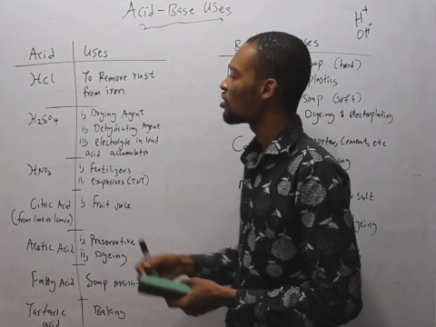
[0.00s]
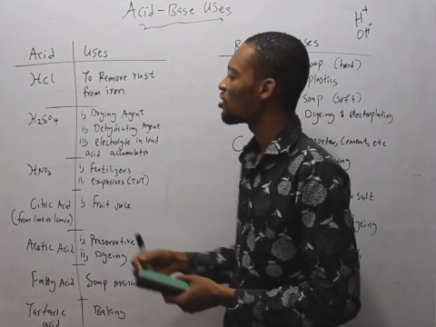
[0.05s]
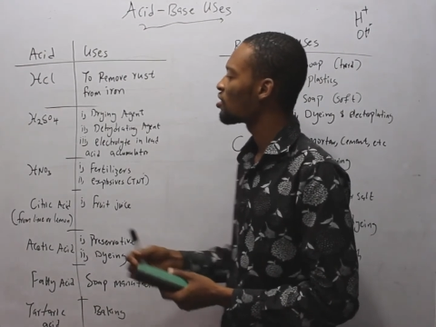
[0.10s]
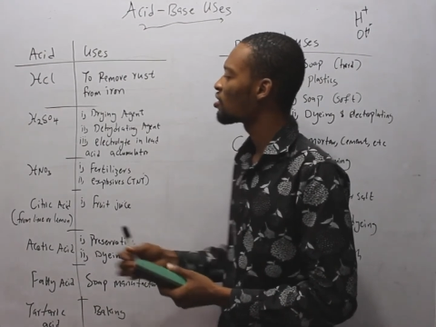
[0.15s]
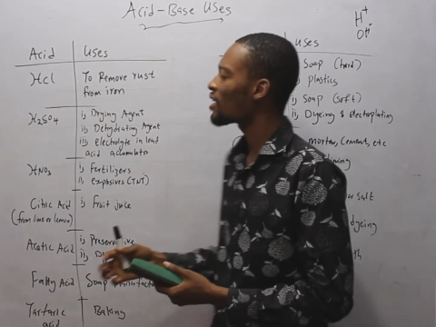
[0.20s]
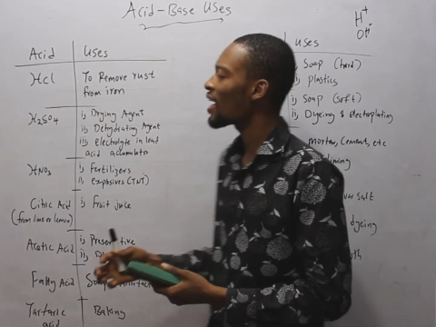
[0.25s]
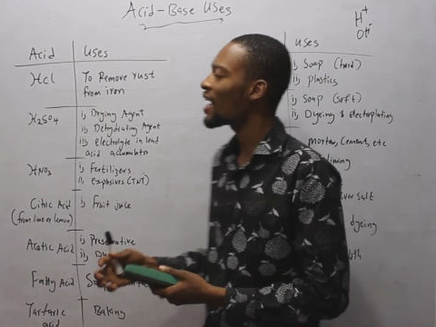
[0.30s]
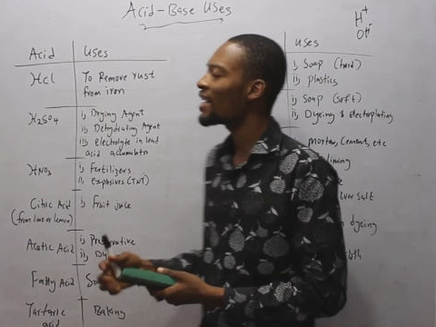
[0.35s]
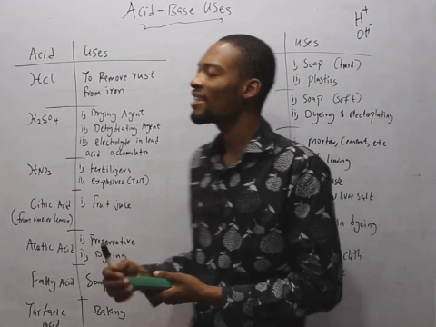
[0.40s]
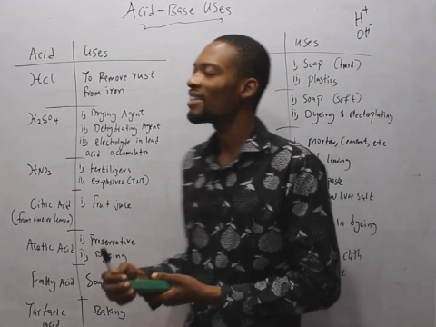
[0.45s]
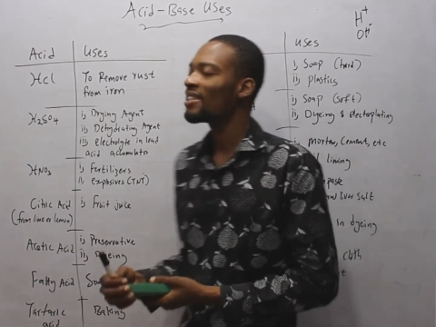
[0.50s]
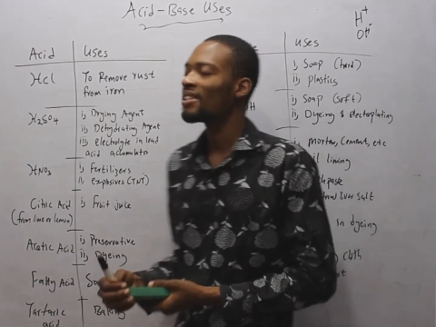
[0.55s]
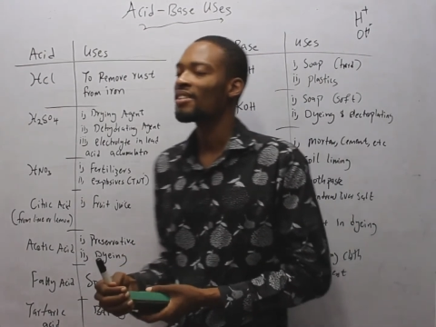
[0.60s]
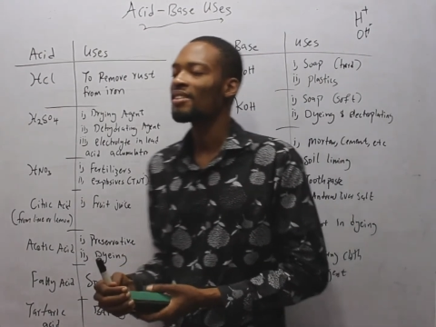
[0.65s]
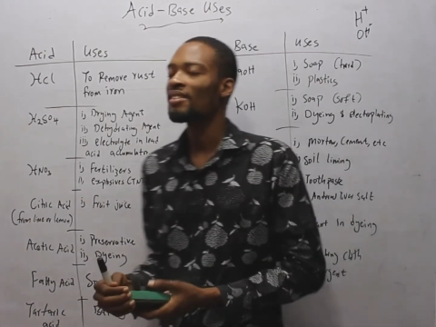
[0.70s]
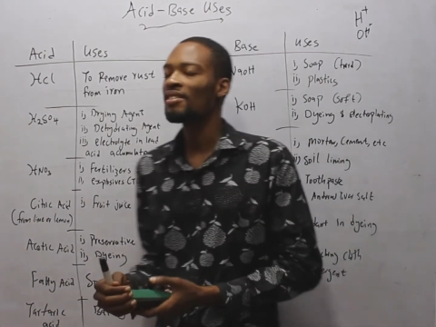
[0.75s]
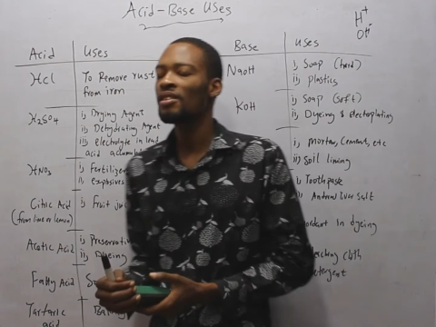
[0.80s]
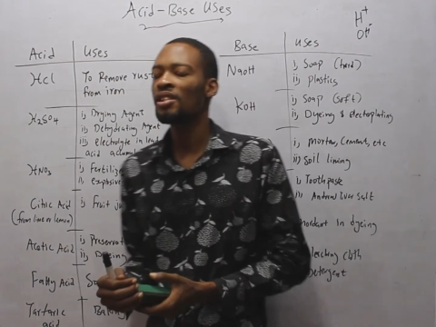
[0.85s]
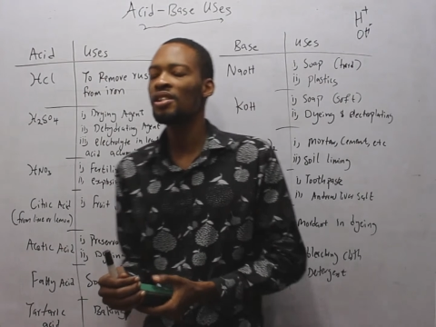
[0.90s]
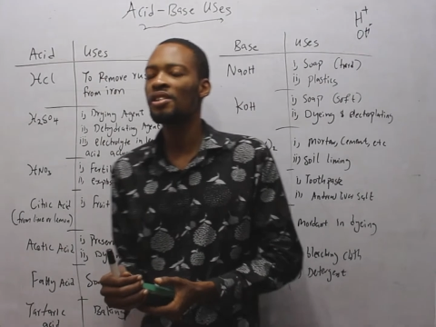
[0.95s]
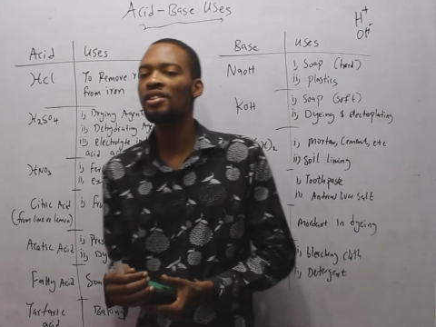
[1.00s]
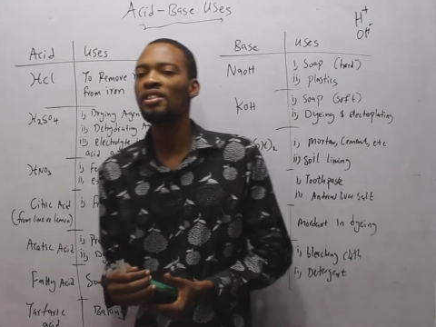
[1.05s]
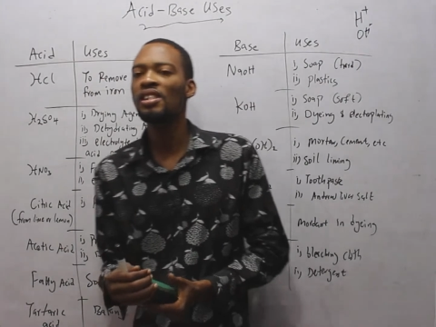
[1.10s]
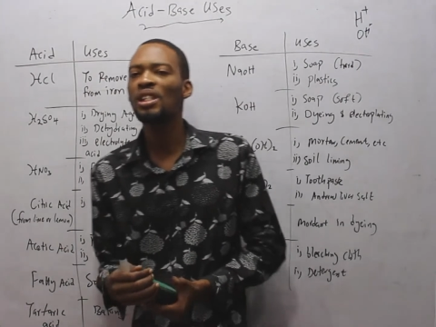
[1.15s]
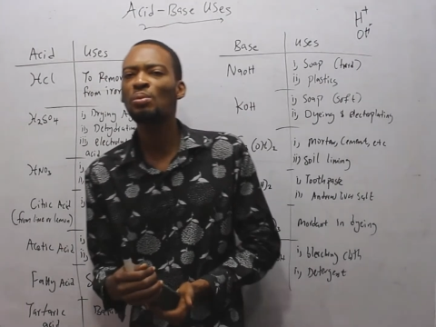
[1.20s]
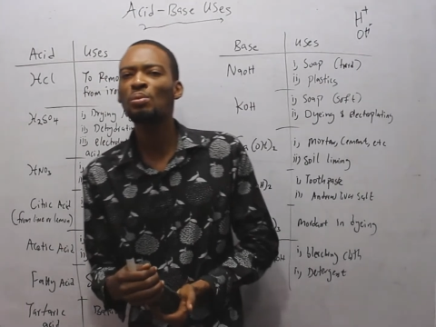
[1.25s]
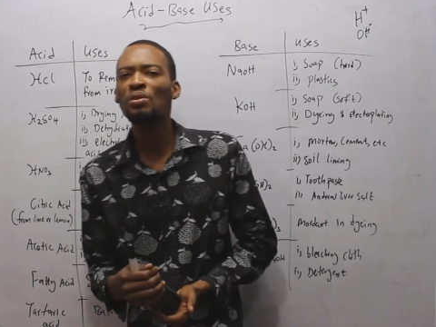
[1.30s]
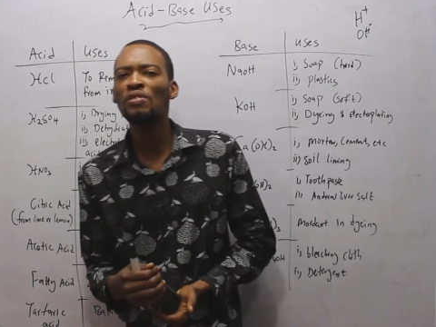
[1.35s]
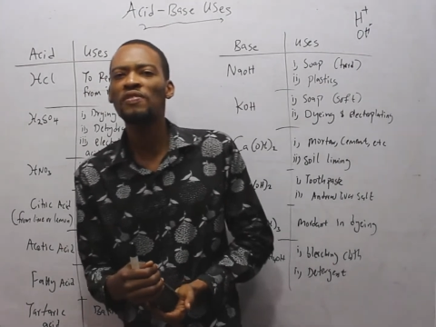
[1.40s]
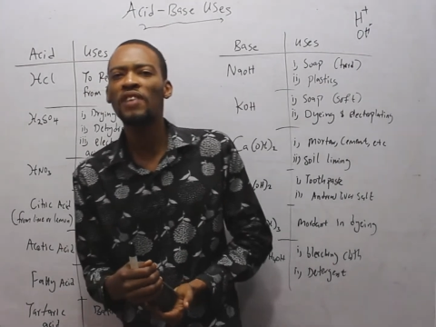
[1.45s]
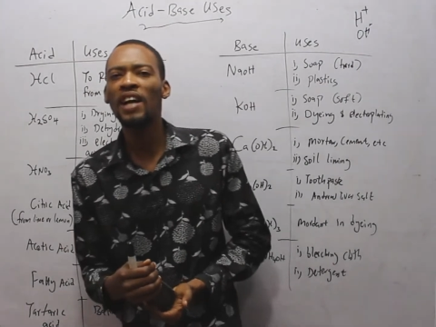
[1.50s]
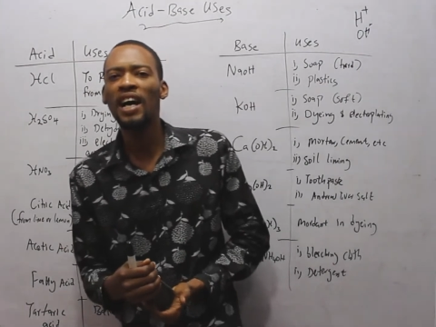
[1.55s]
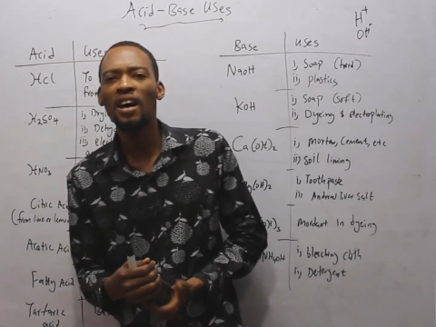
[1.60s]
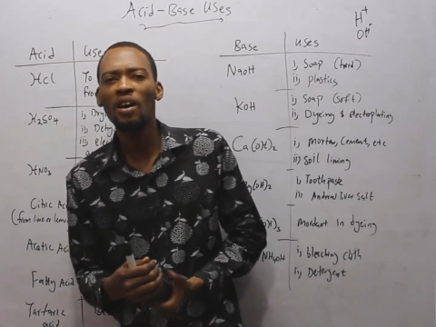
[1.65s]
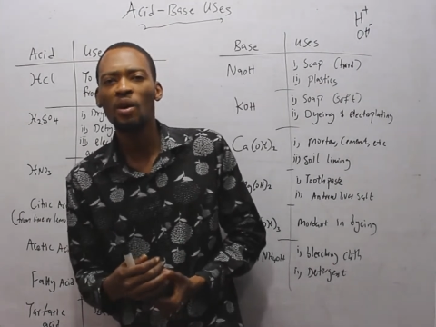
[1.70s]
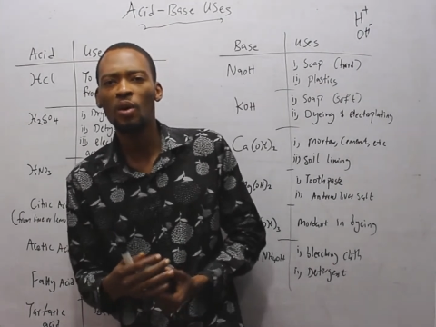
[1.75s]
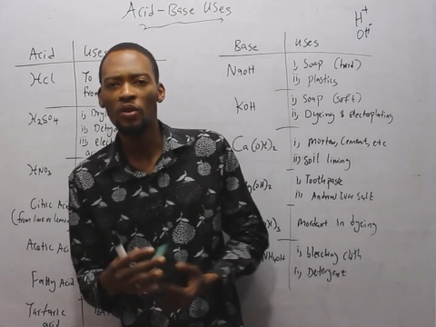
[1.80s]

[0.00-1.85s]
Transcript: Drying is the removal